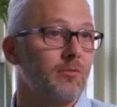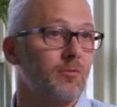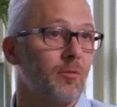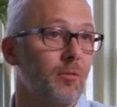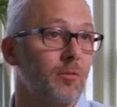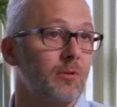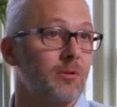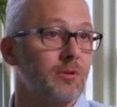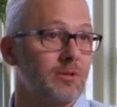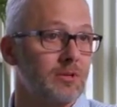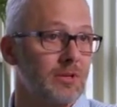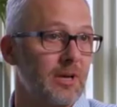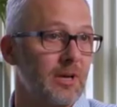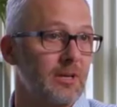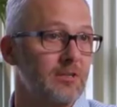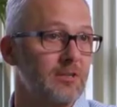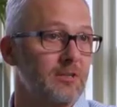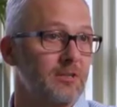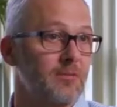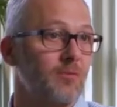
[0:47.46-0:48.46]
for the
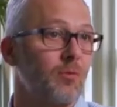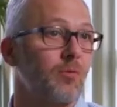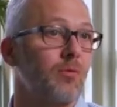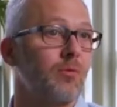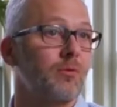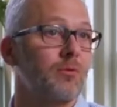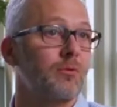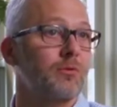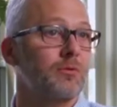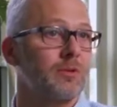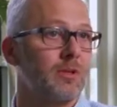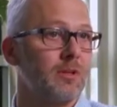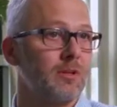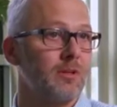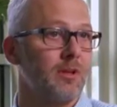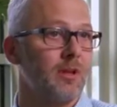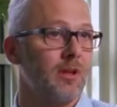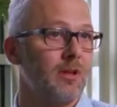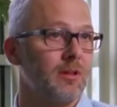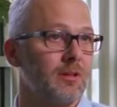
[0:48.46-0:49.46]
sizes of orders
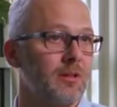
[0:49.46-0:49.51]
and